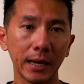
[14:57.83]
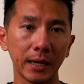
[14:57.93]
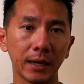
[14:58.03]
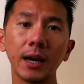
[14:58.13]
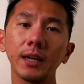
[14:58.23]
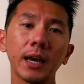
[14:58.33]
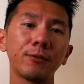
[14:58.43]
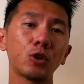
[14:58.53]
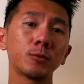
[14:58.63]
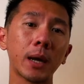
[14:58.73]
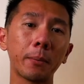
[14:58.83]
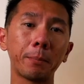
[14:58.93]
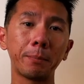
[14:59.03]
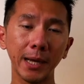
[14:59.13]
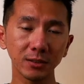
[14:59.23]
And I have used my
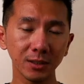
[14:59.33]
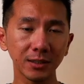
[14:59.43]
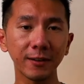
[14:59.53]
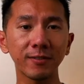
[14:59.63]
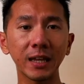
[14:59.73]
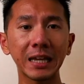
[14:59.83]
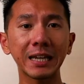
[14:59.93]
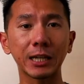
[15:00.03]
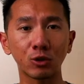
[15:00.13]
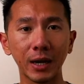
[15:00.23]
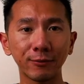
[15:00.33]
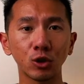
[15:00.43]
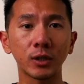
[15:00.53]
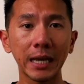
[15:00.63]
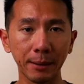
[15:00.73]
best design thinking and craft
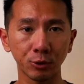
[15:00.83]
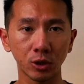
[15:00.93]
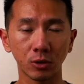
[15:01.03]
to capture